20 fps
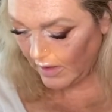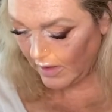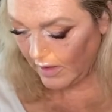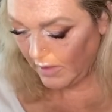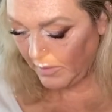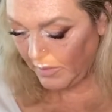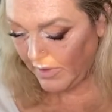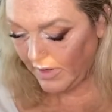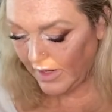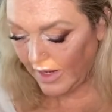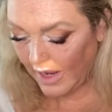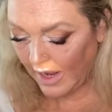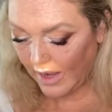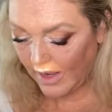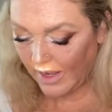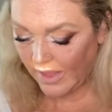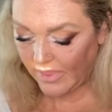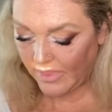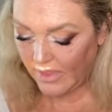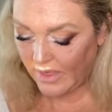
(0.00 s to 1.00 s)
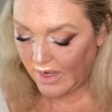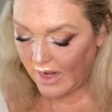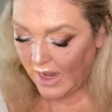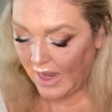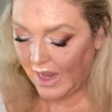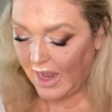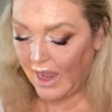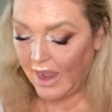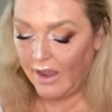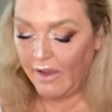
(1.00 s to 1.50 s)
But yeah, and then I
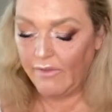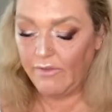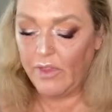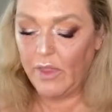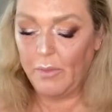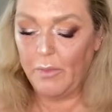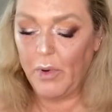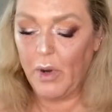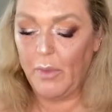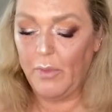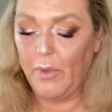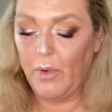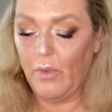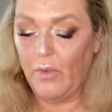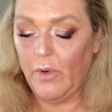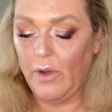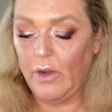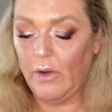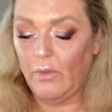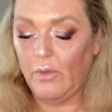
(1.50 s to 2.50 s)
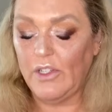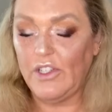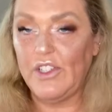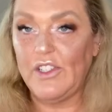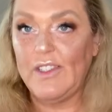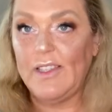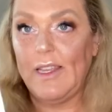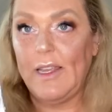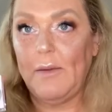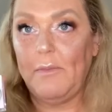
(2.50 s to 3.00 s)
have the purple one, which
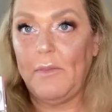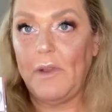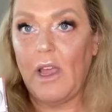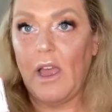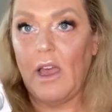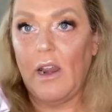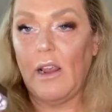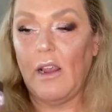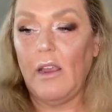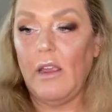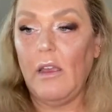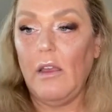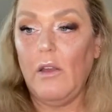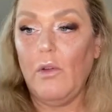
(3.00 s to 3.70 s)
is the Hypnotic.